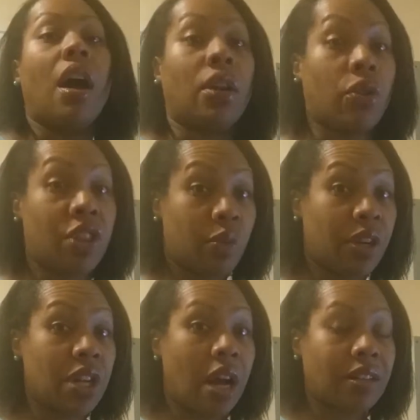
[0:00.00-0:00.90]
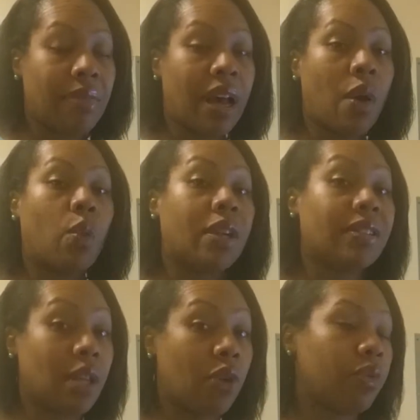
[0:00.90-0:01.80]
Another thing we talked about
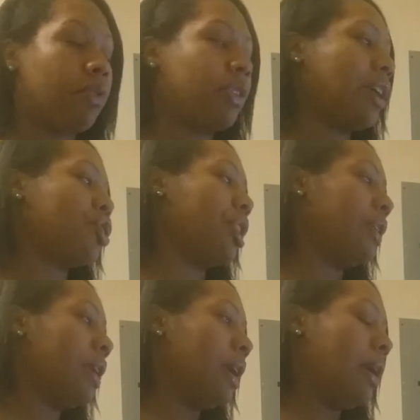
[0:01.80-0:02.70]
was self-reflection.